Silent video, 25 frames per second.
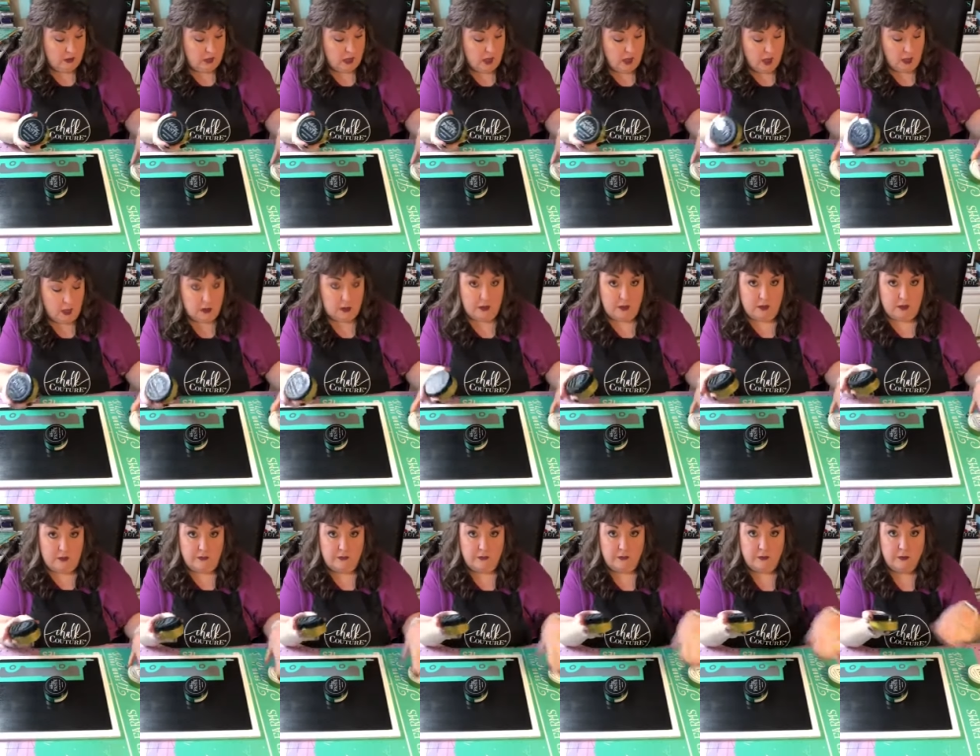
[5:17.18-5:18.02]

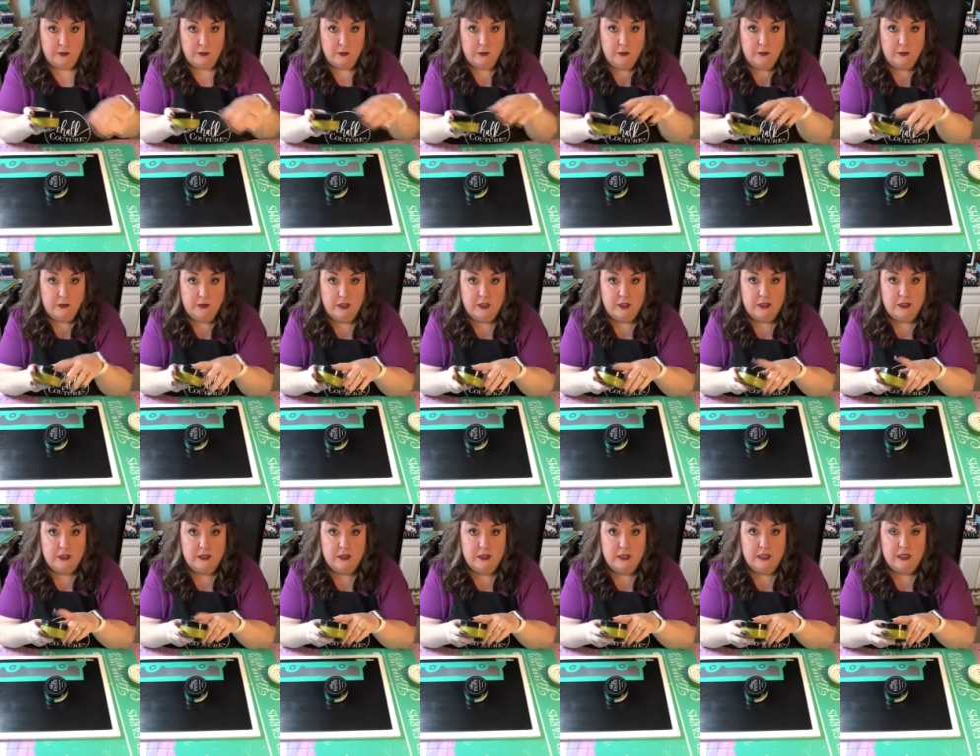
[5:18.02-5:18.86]
Olive.
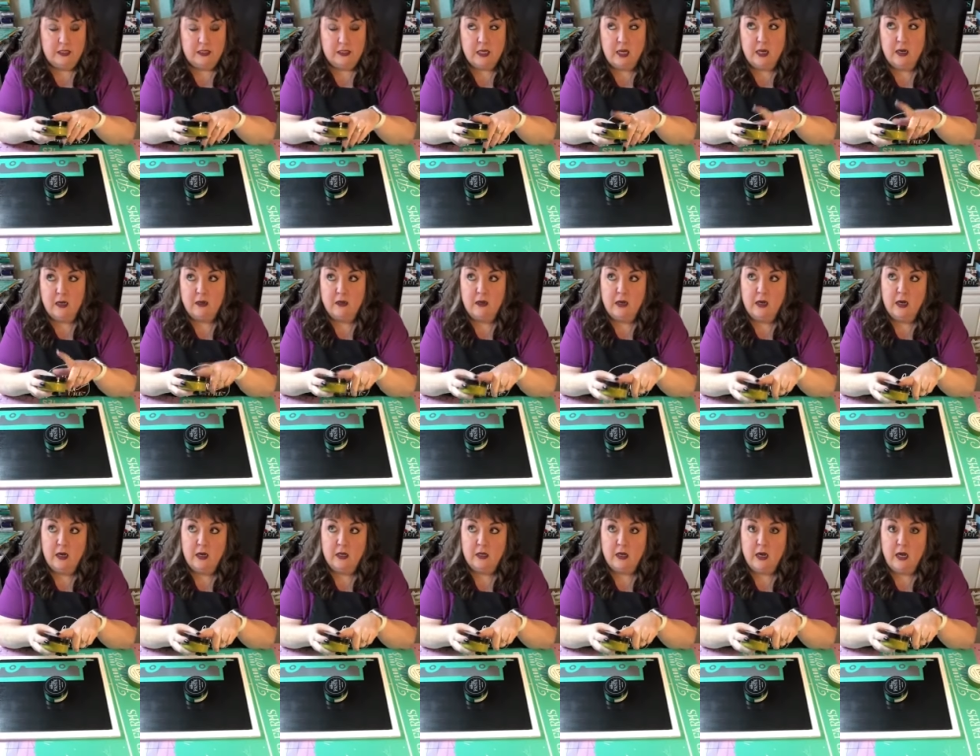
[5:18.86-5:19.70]
This this co
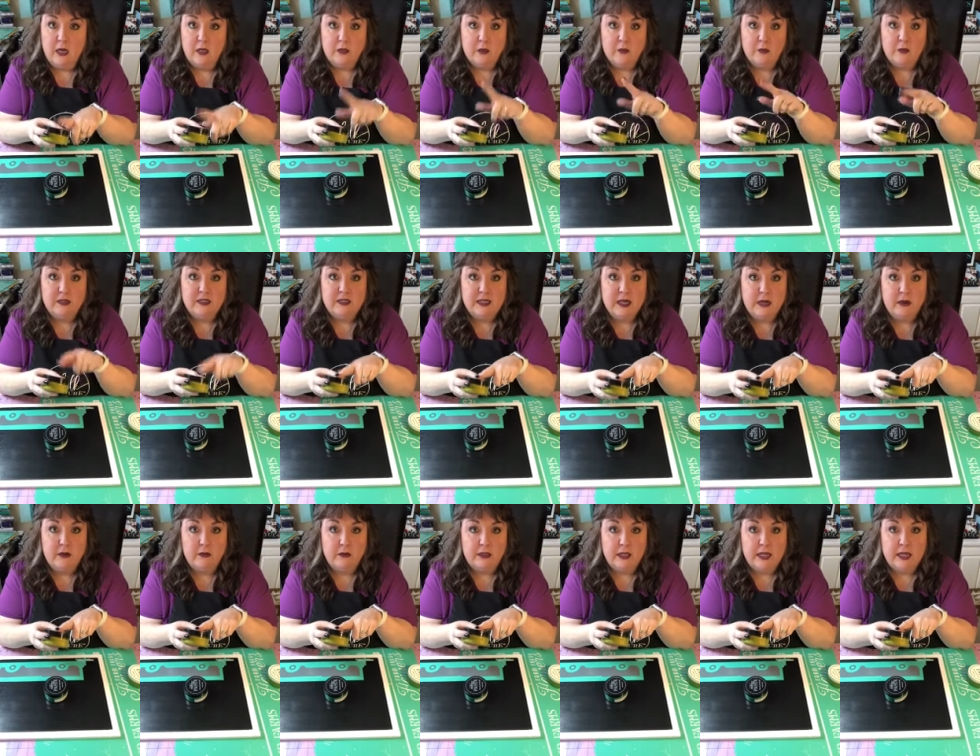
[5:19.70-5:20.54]
uh, color was
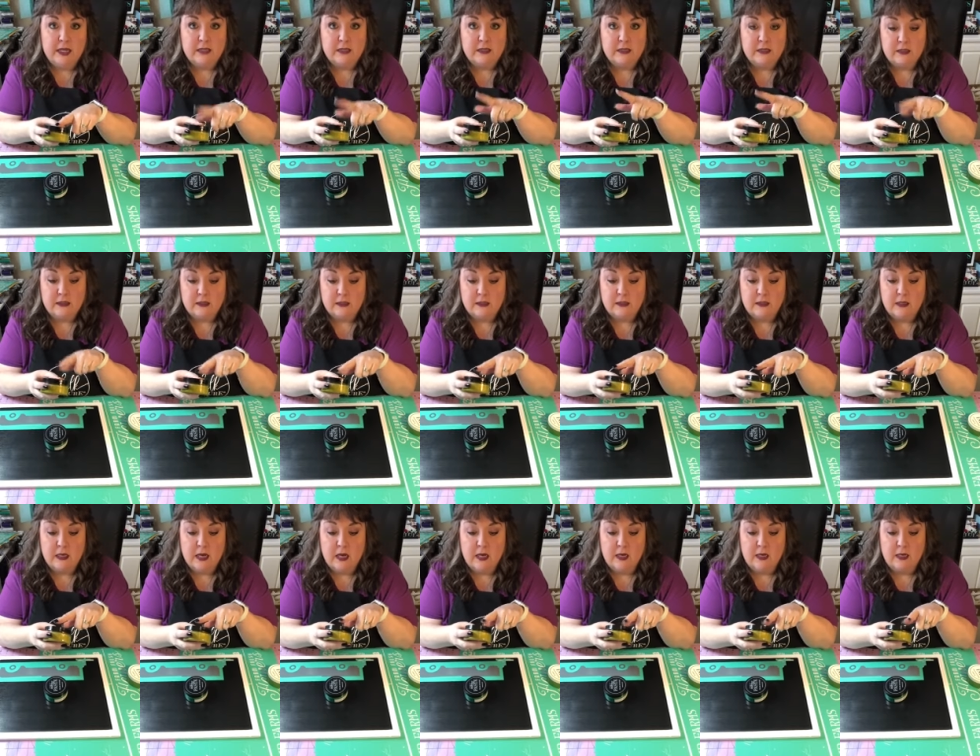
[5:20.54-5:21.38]
out last
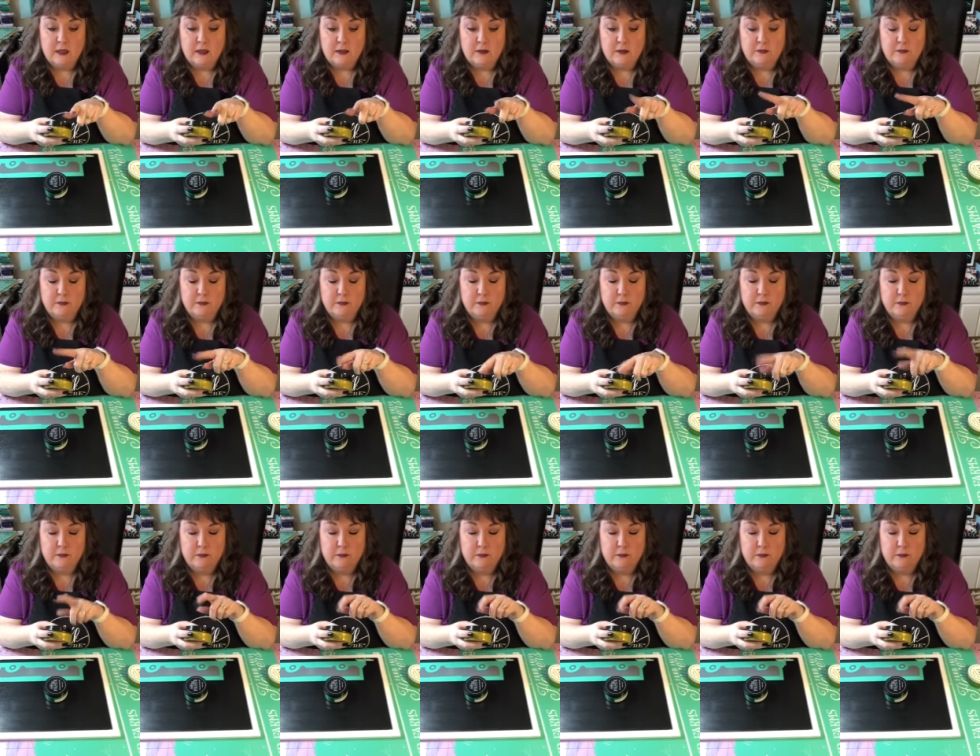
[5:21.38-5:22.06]
um,